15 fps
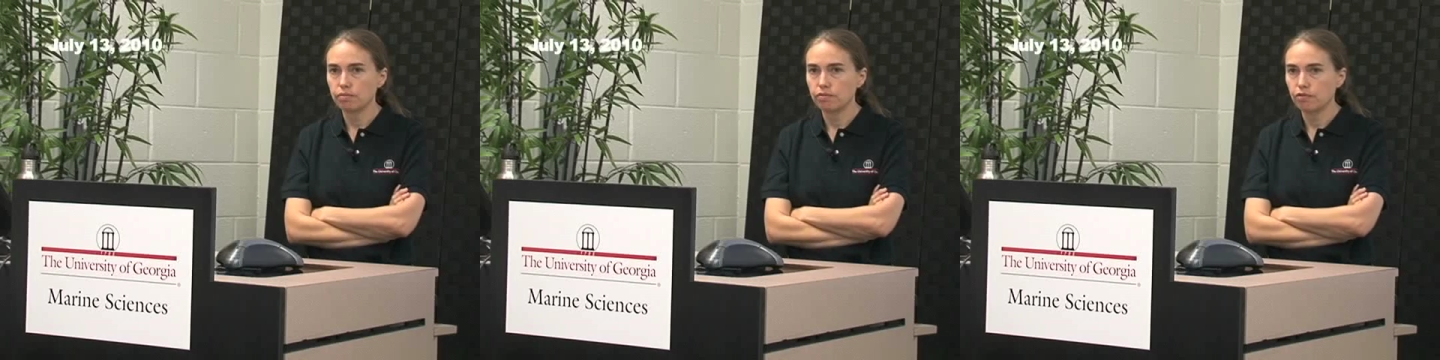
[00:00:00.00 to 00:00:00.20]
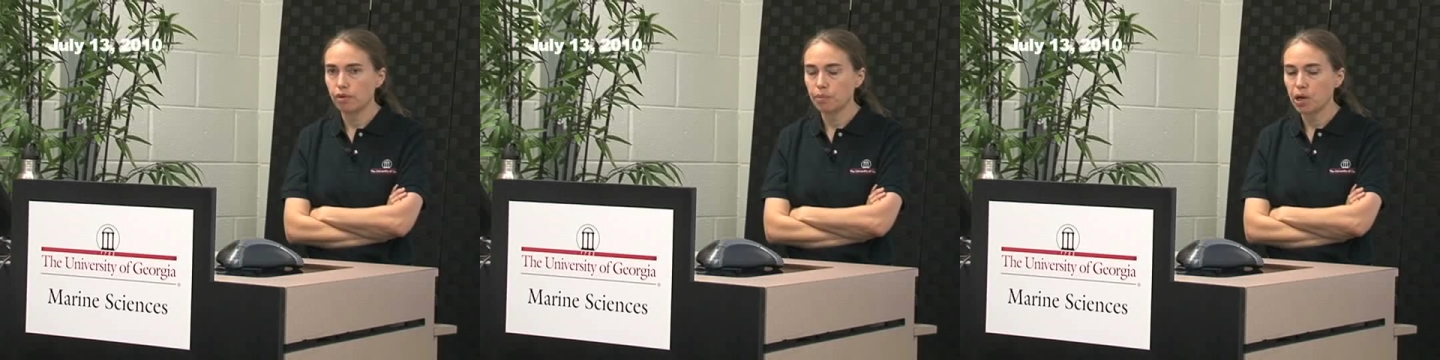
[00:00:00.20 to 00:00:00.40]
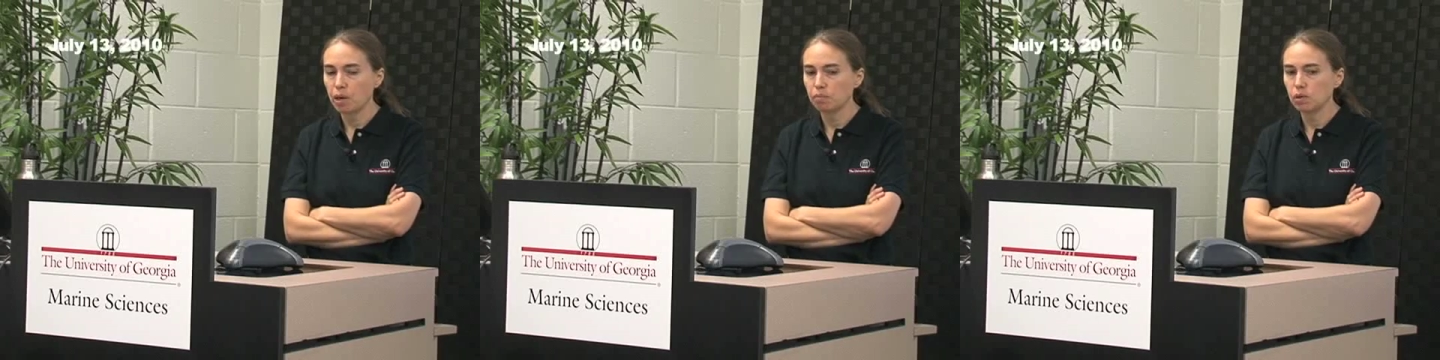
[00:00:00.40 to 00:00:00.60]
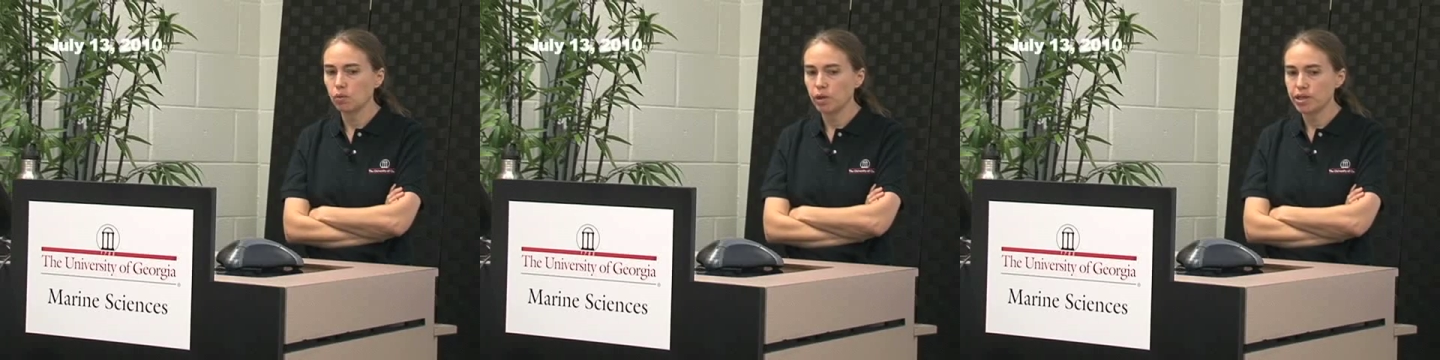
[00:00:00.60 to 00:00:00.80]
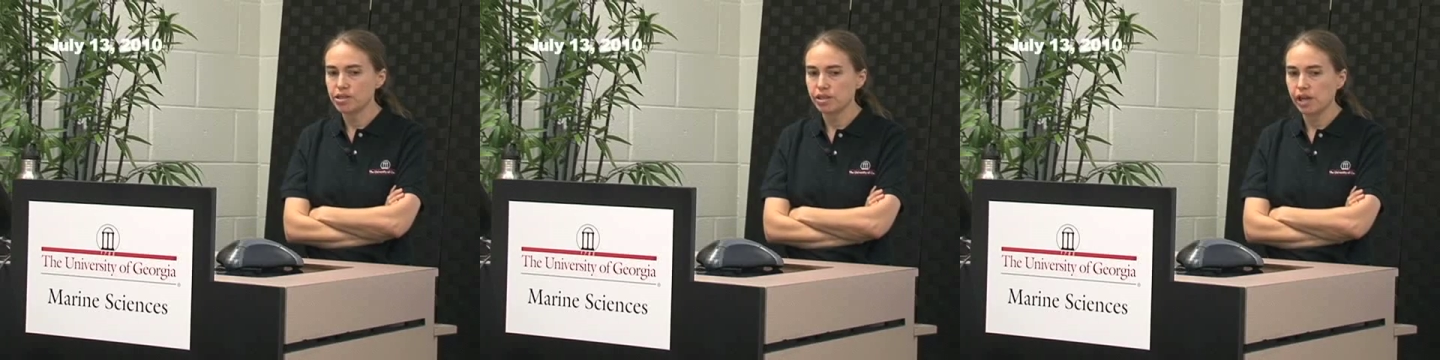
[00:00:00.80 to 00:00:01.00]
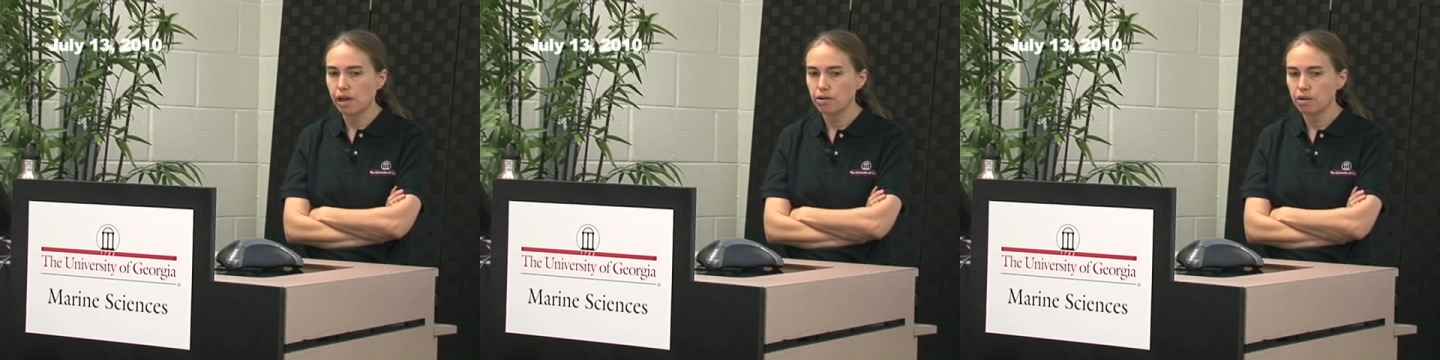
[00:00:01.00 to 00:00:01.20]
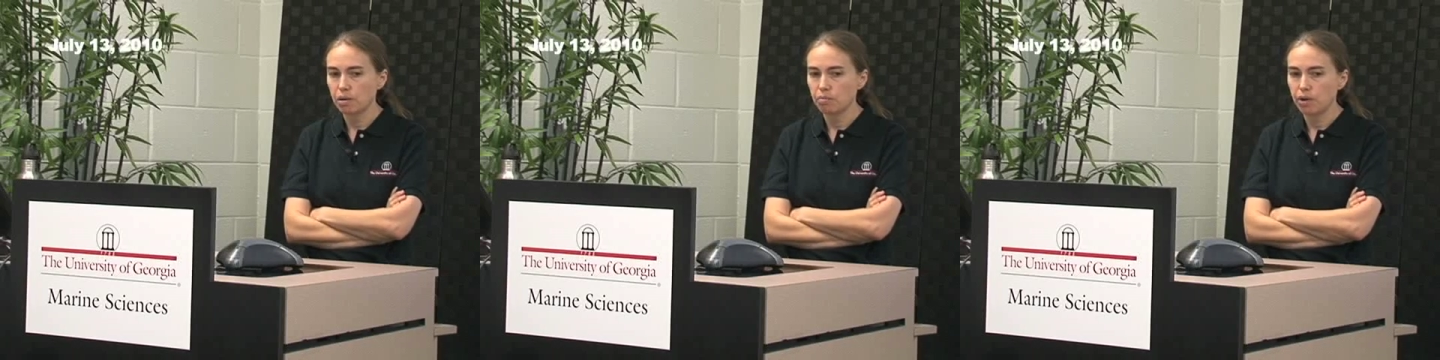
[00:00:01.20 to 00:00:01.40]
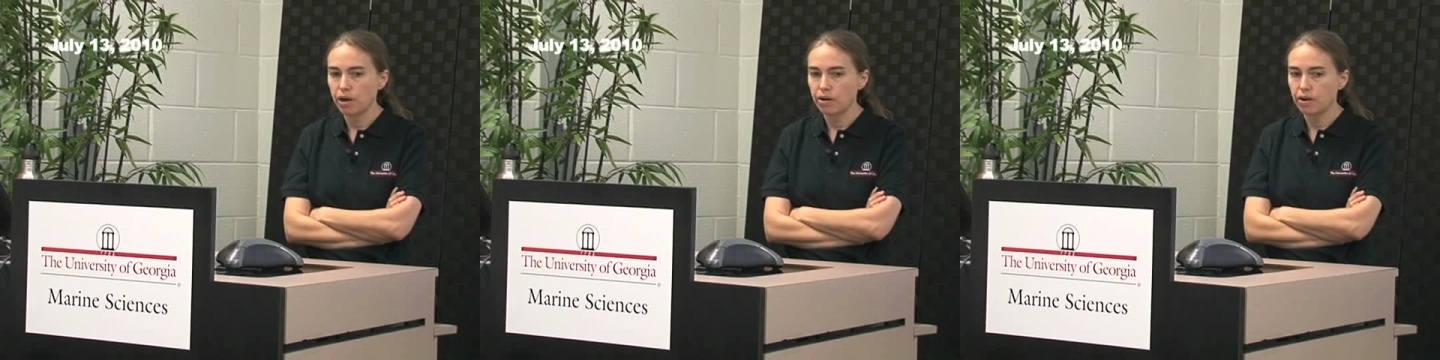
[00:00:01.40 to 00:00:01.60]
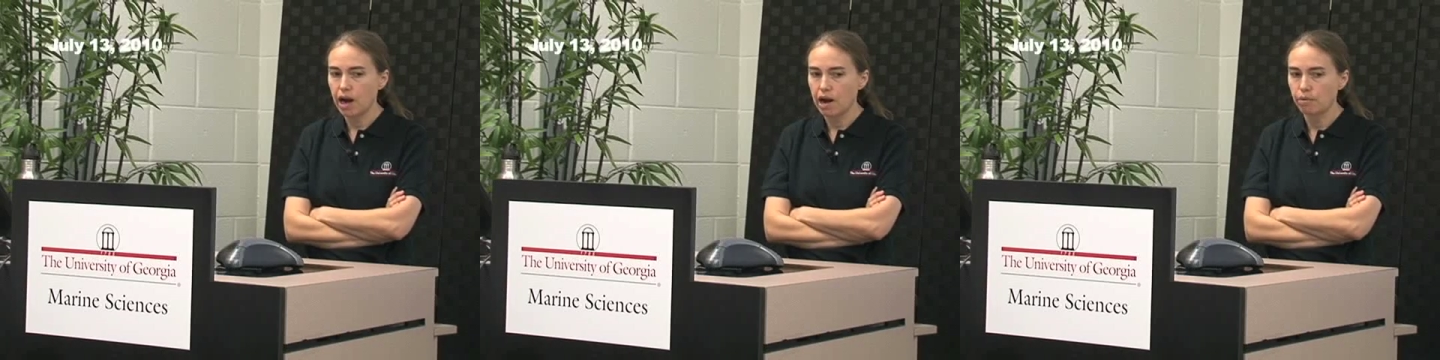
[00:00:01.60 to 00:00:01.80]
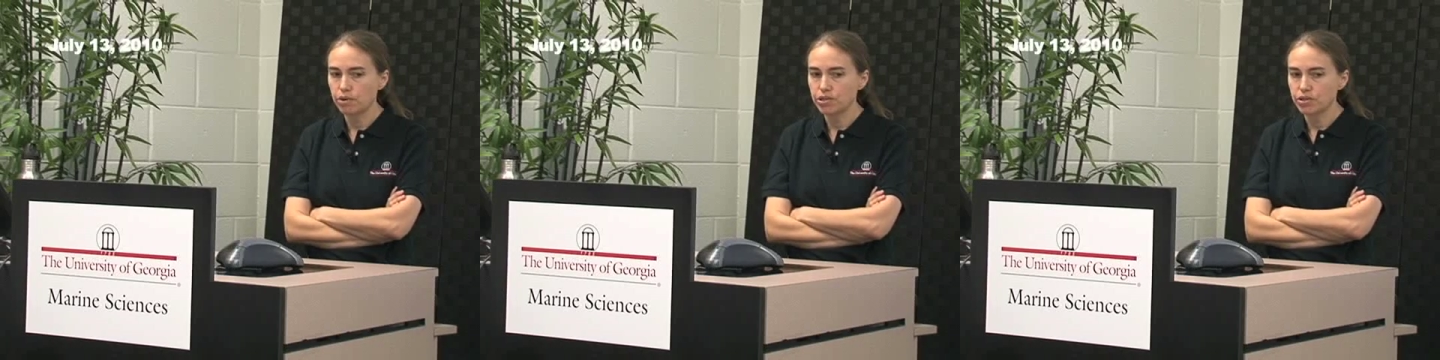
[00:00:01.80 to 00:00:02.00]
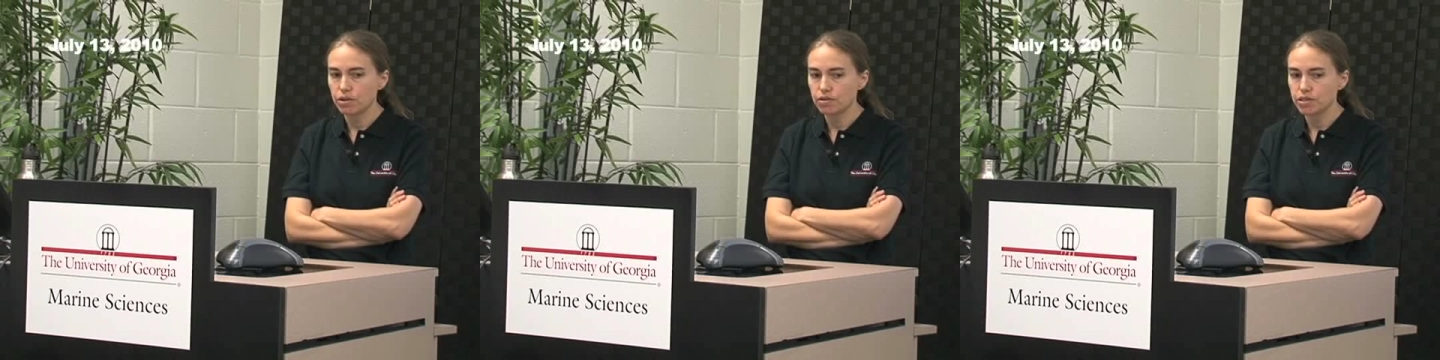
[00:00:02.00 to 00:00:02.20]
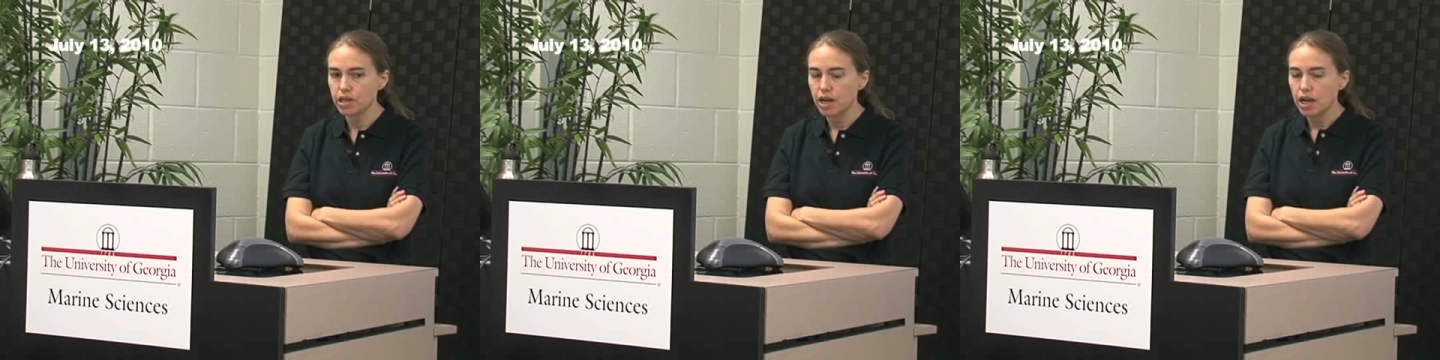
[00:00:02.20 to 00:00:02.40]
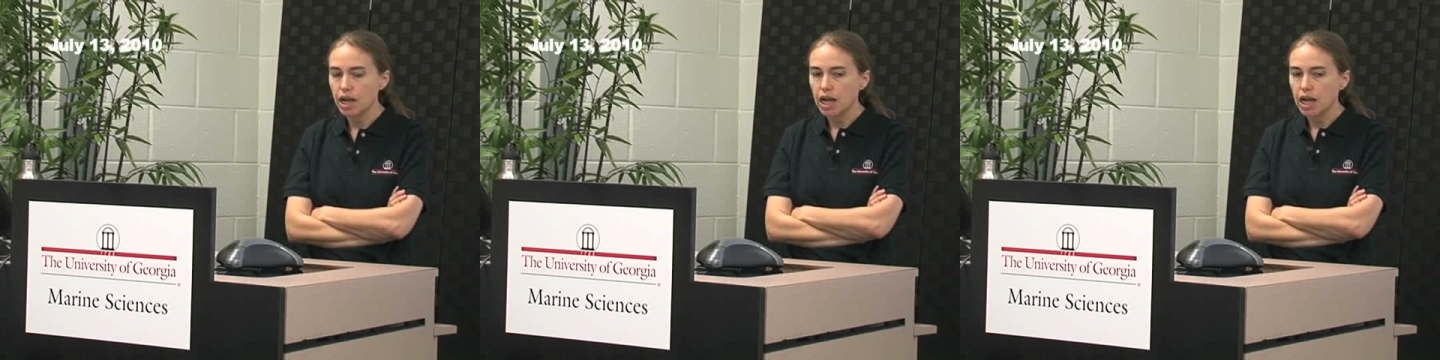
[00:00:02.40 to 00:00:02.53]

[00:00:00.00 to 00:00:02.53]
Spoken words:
from a couple of weeks ago compare to our results?